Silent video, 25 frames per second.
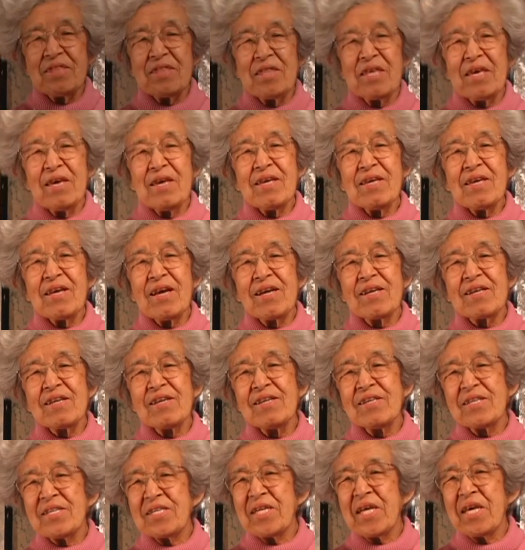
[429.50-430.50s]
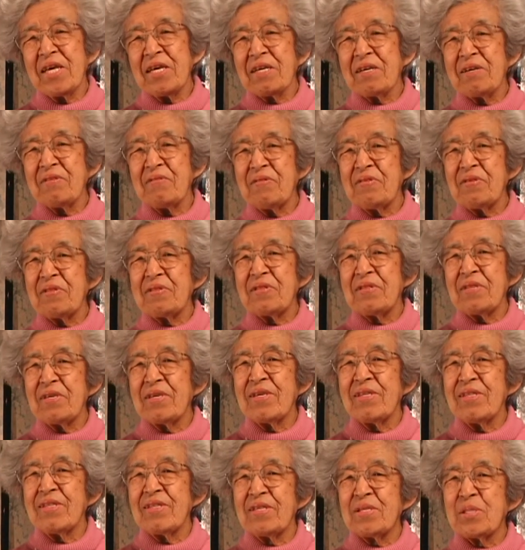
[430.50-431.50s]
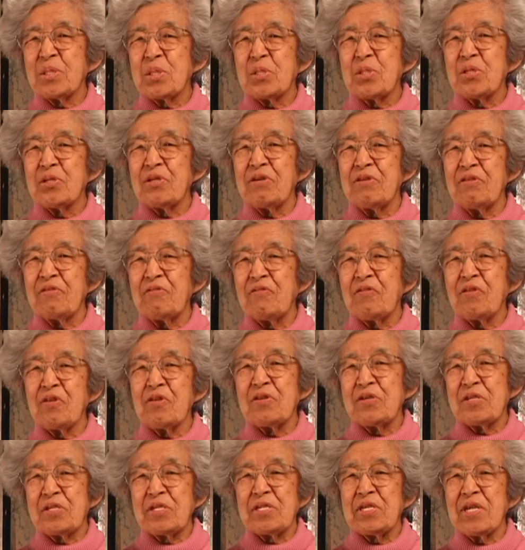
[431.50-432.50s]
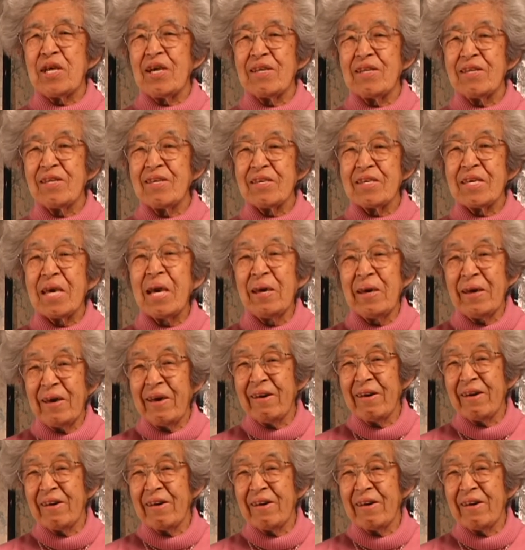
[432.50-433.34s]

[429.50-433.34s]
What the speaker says: I got taken with the story of Florence Nightingale.